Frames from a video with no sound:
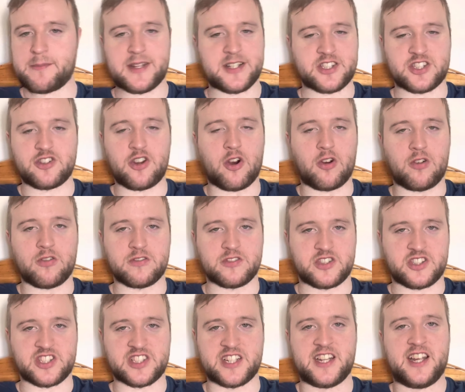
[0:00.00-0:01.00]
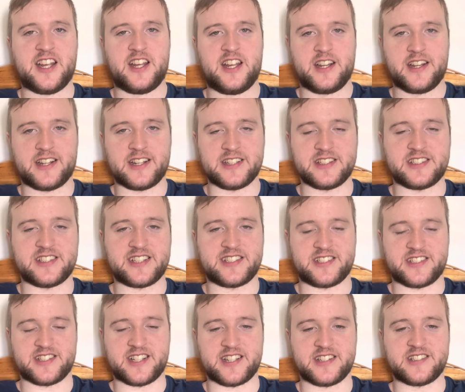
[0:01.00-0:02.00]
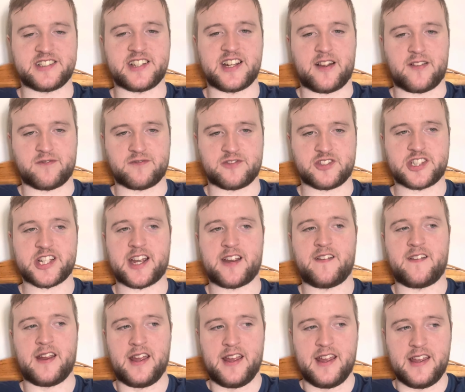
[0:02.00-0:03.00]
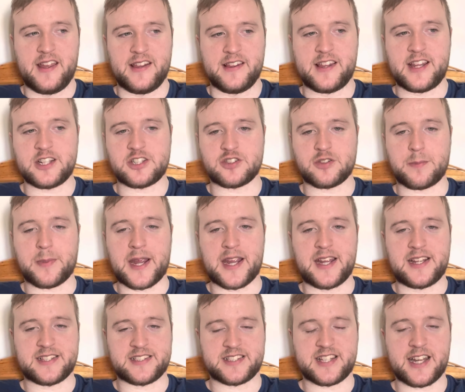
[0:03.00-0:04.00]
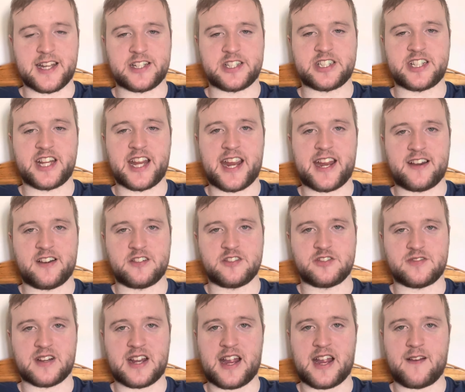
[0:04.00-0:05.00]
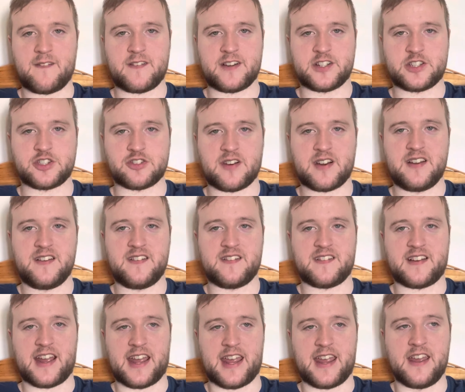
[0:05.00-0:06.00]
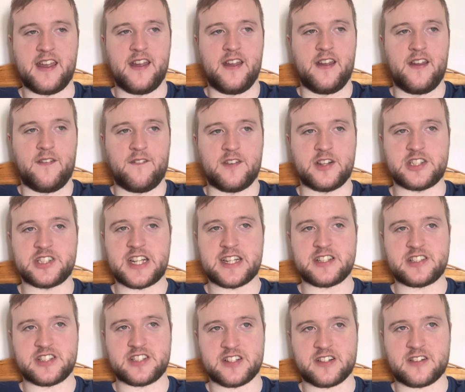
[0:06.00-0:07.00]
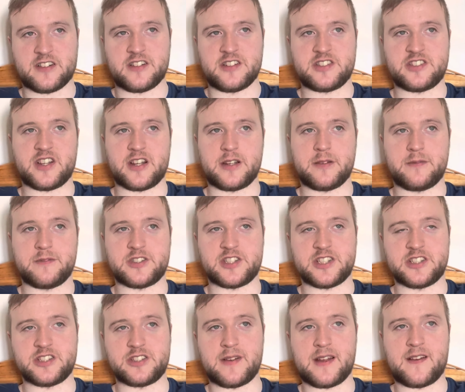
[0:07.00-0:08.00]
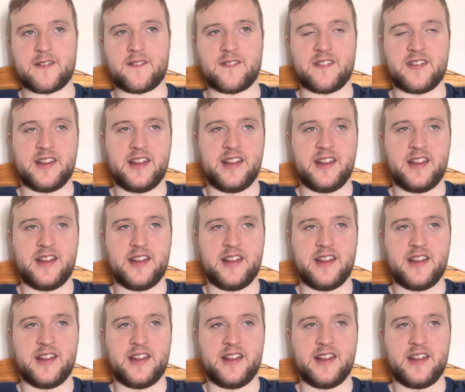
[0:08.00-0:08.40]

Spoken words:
is not consistent enough. So this will be 6 years without a trophy, which that's the first time since about,